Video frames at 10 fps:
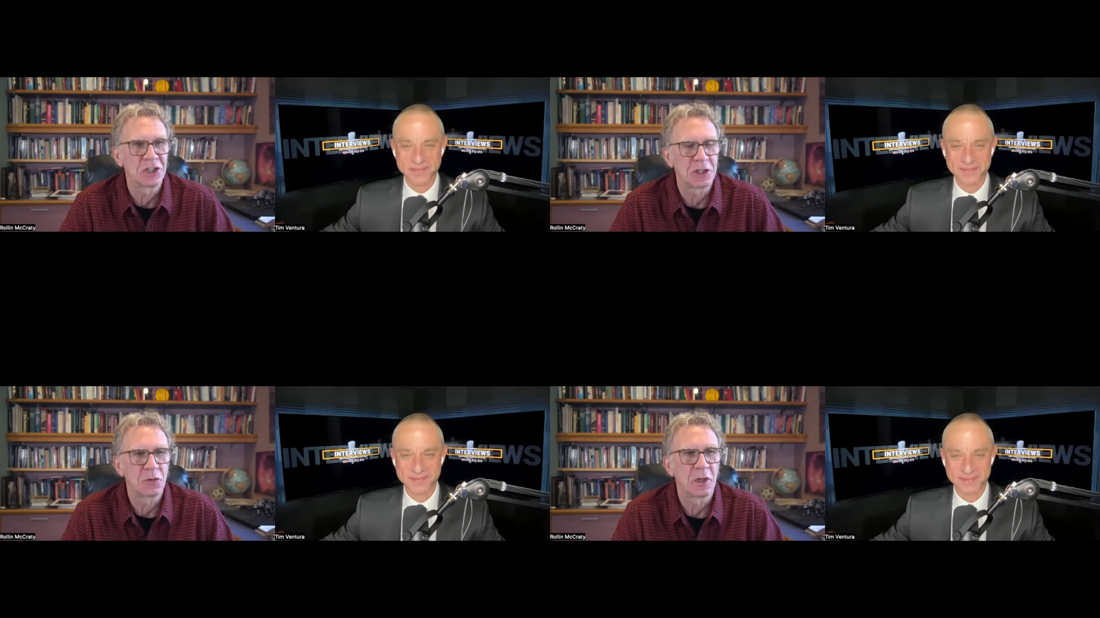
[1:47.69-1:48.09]

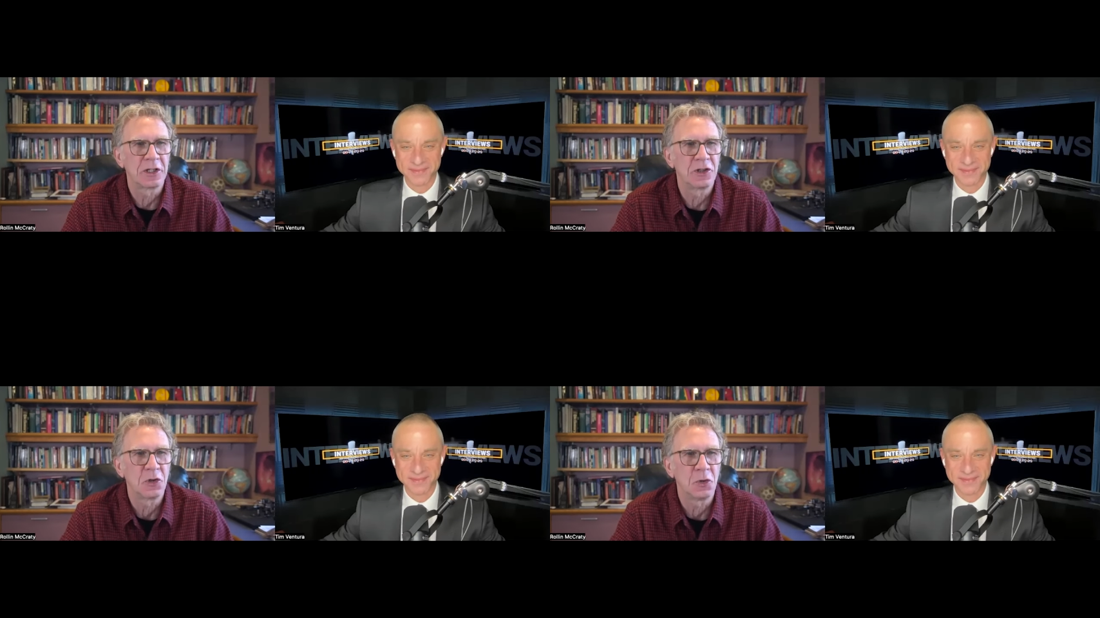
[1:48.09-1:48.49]
Speaker 1: There's really
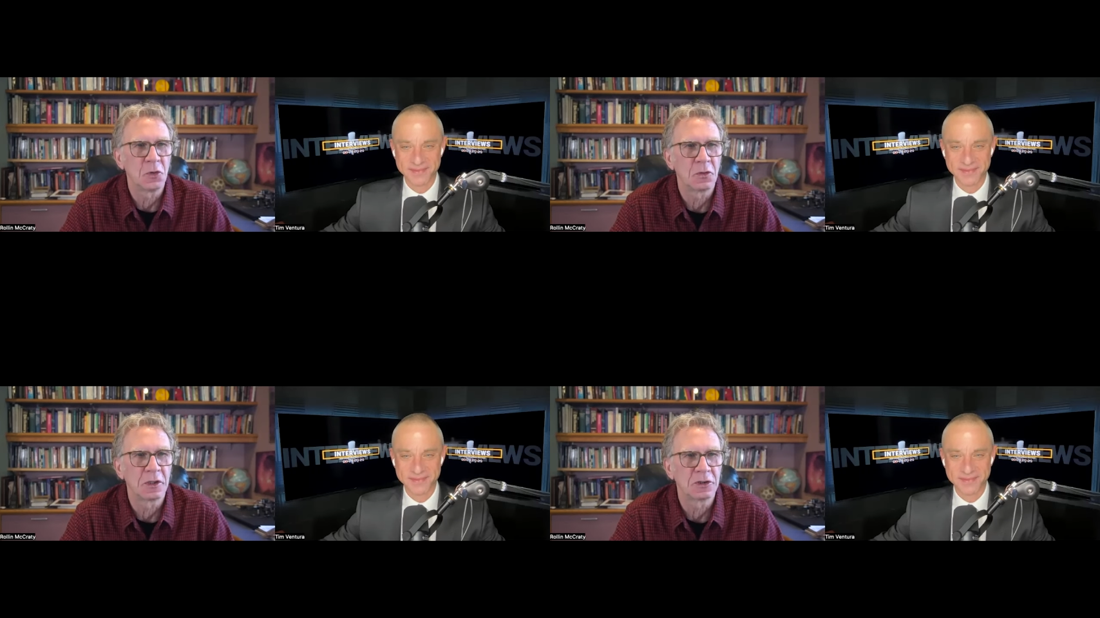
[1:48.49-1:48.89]

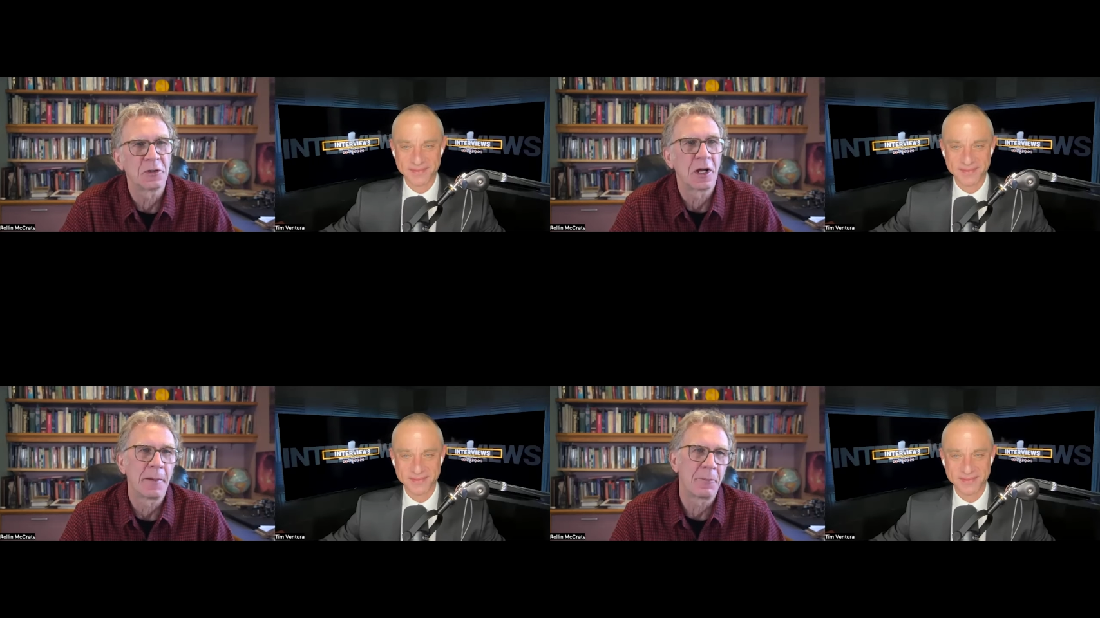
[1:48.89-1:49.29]
two. There's a
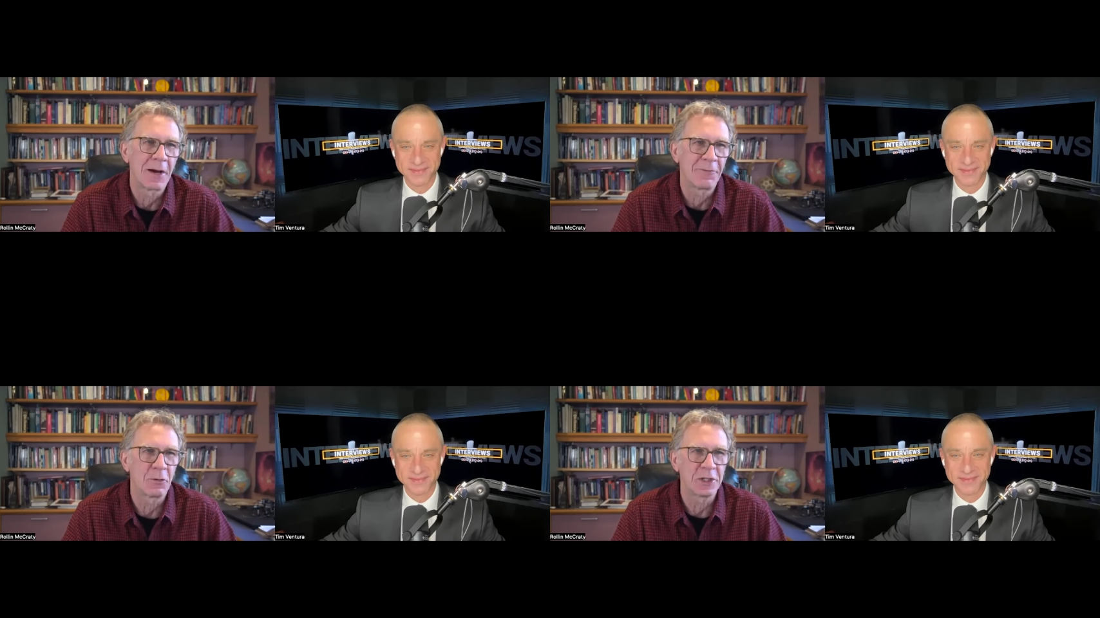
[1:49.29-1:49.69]

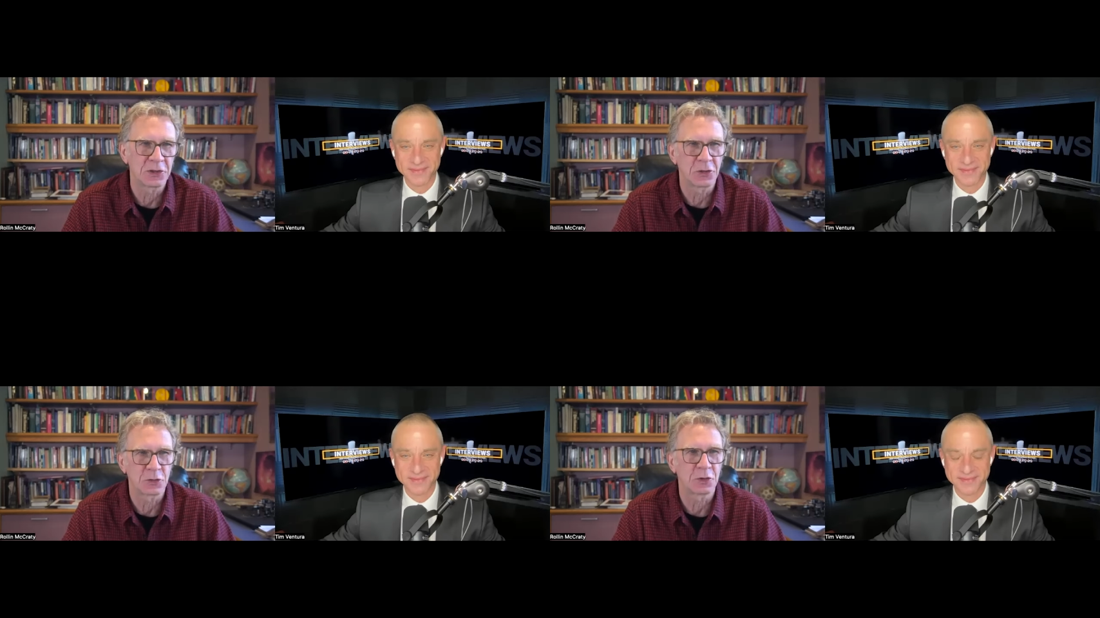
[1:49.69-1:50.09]
nonprofit
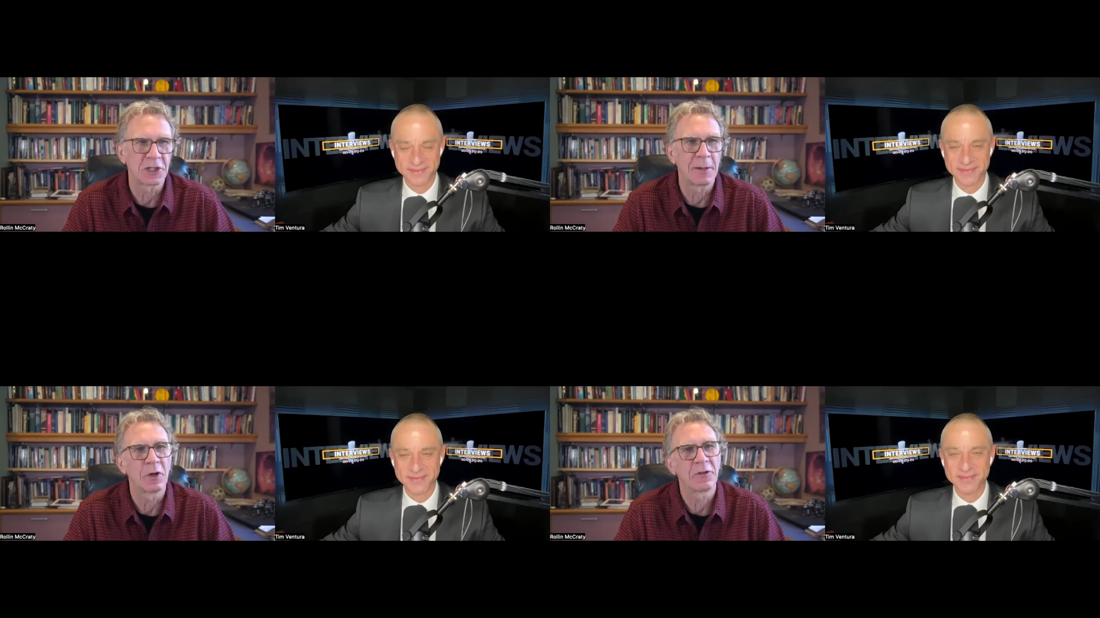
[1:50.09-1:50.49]
research which
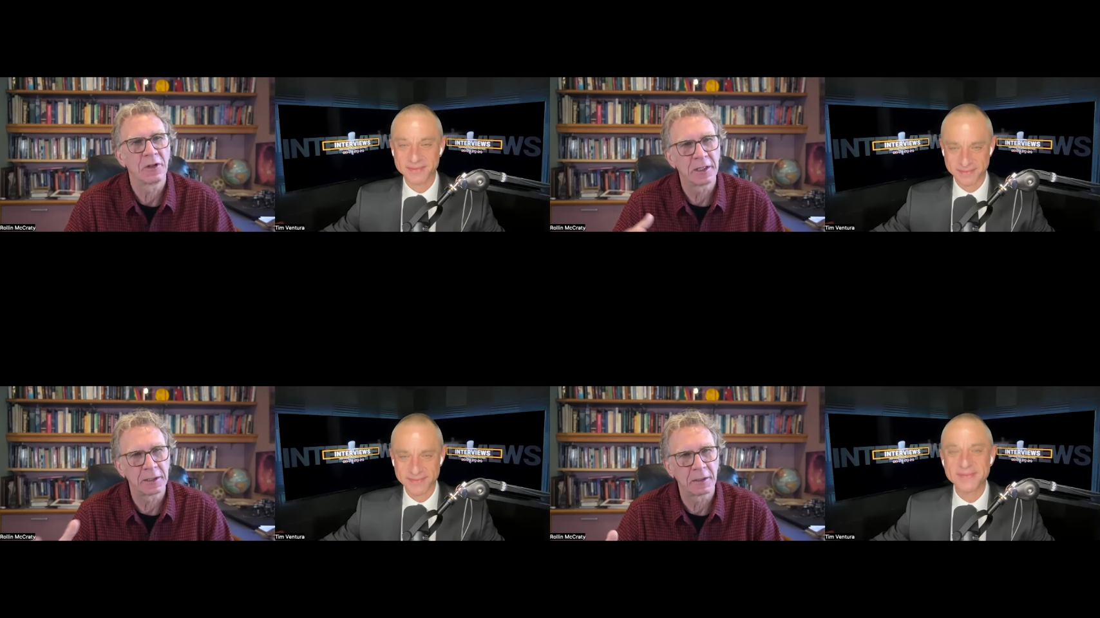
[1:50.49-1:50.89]
I'm with, and
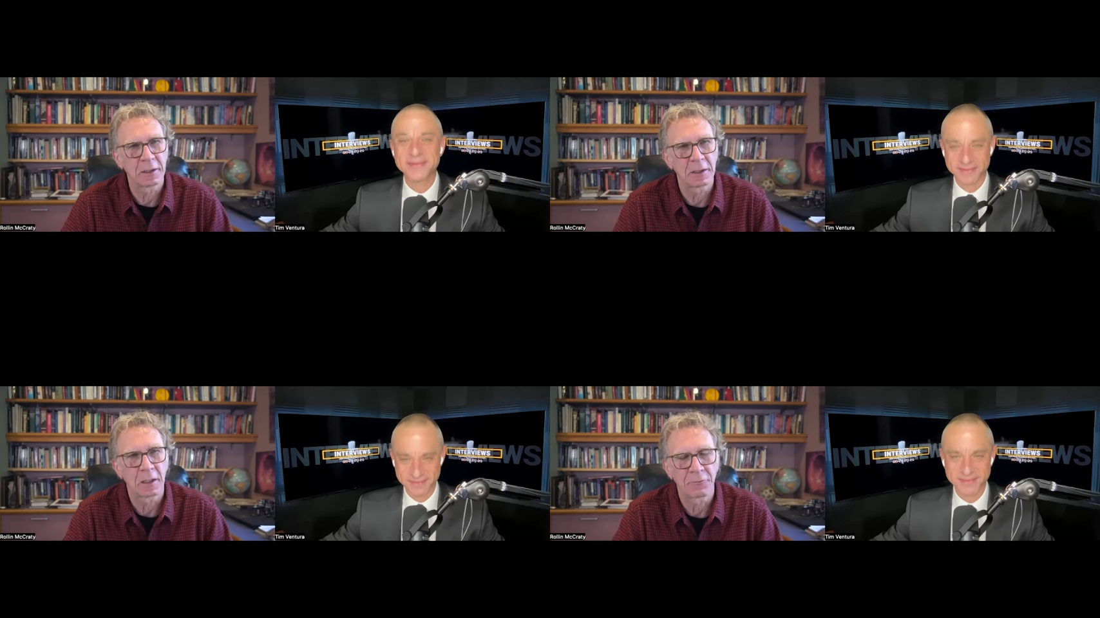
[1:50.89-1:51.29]
then
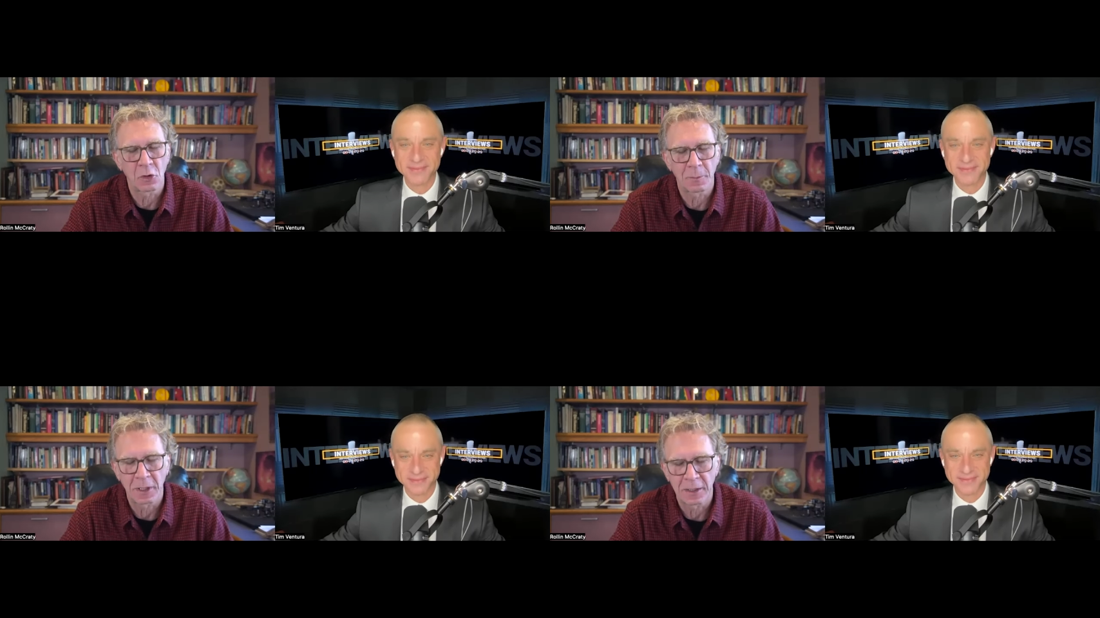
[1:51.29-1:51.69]
a, a for
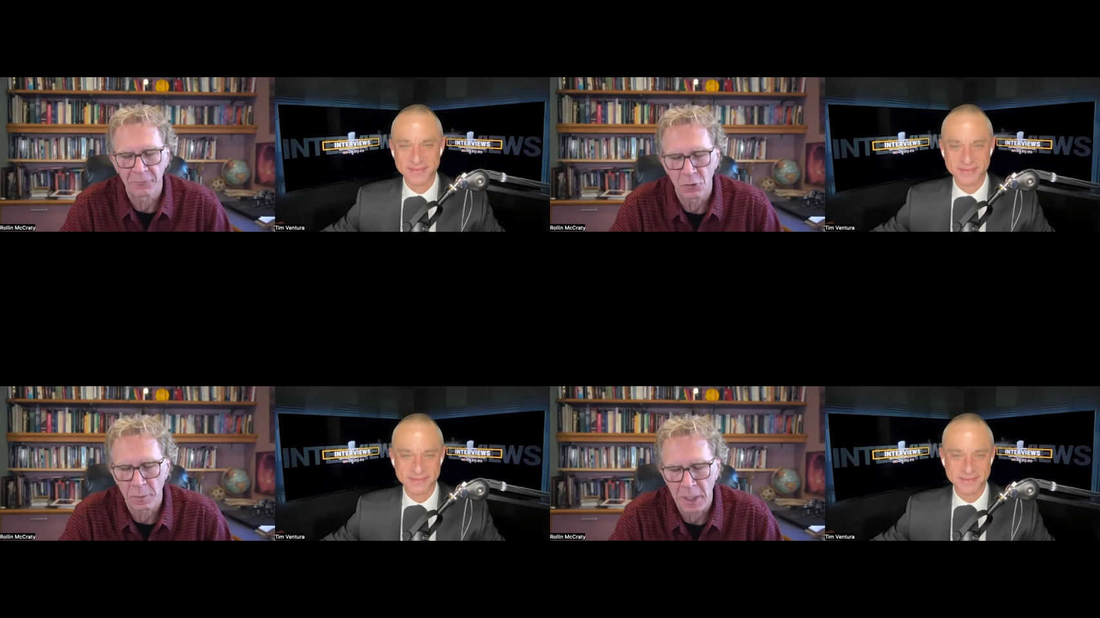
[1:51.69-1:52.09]
profit
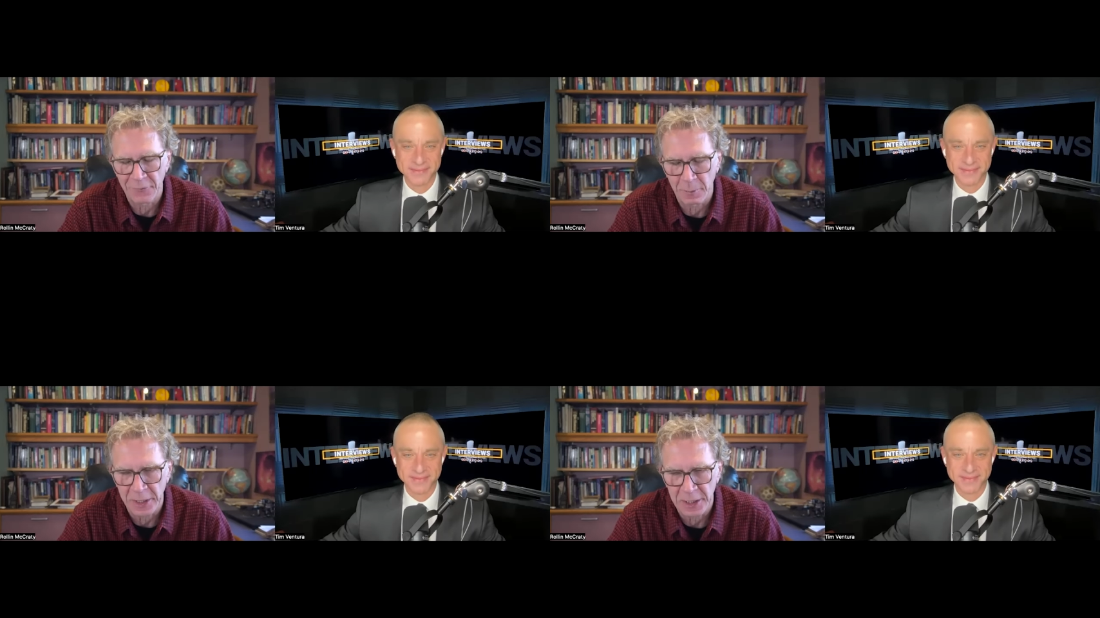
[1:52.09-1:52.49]
for
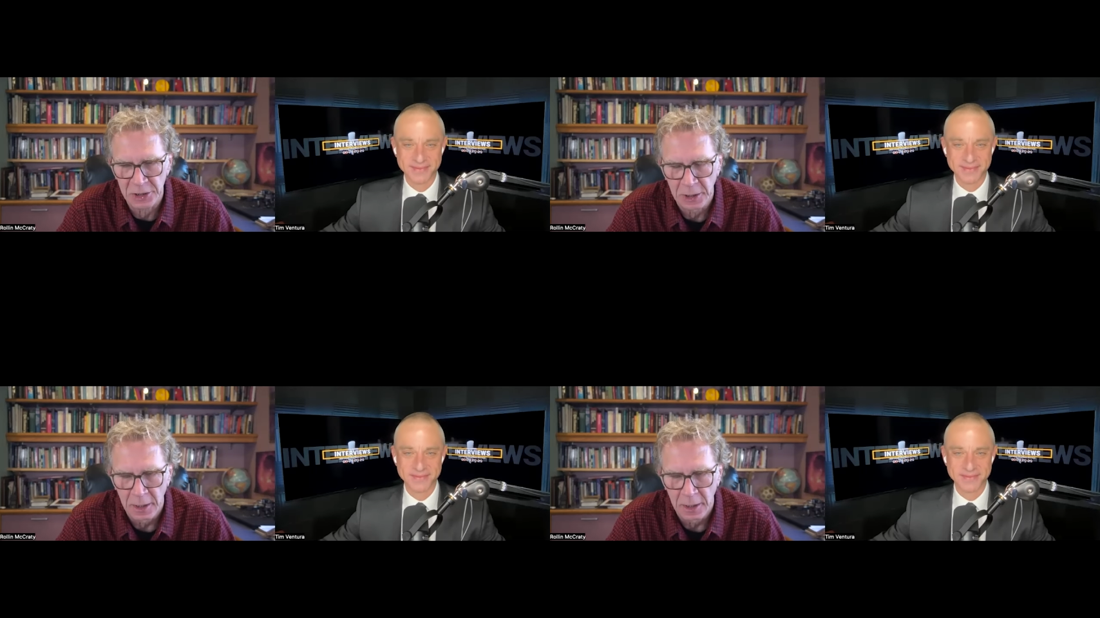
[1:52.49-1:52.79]
profit branch